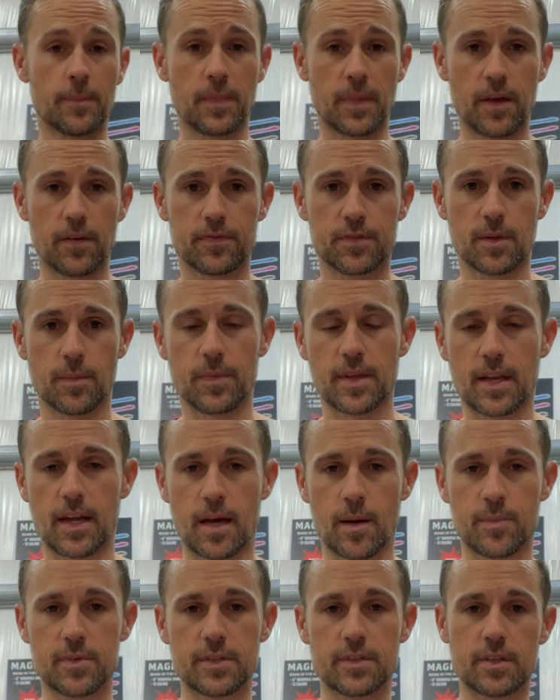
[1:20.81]
if something
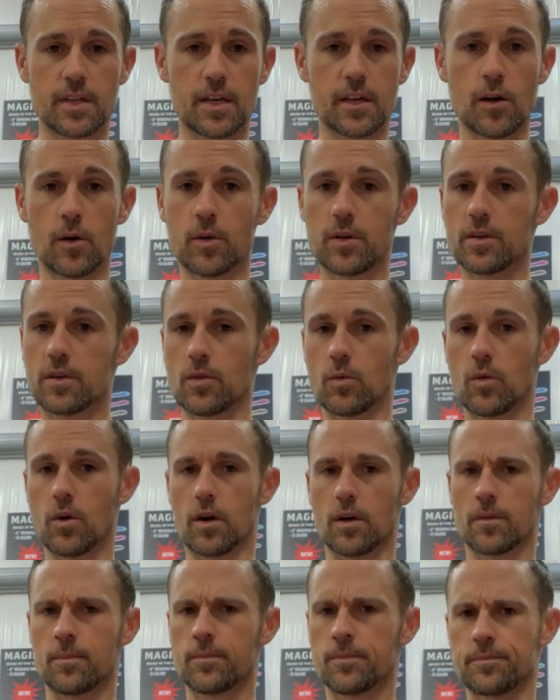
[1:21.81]
happens and they go into the
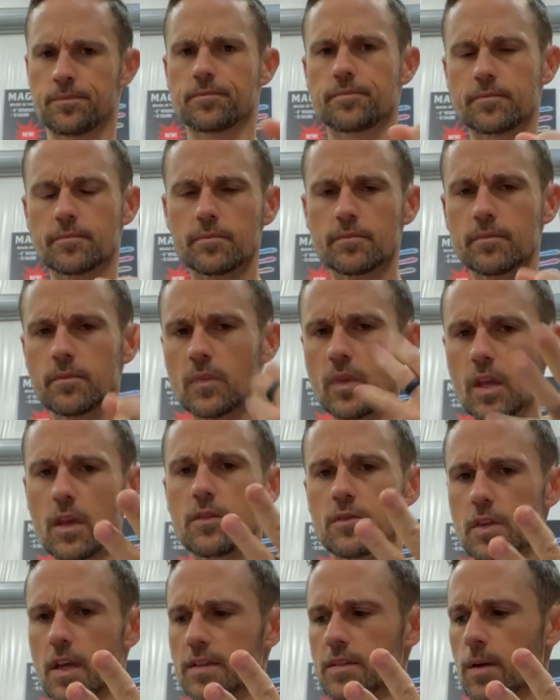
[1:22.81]
water.
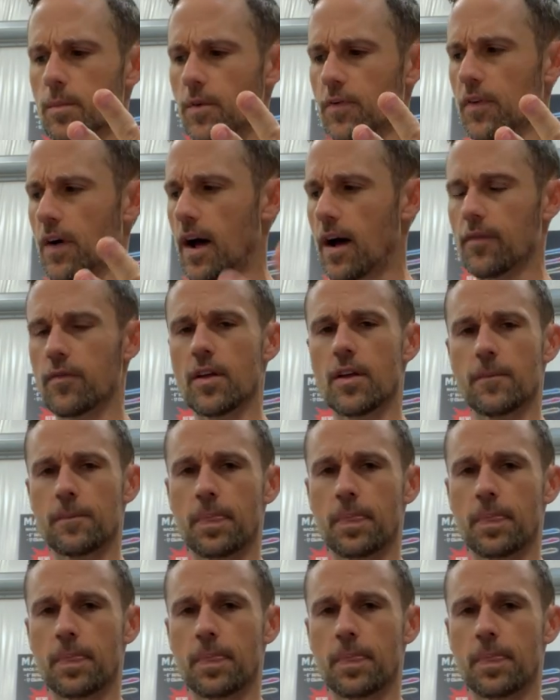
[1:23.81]
So that's number five.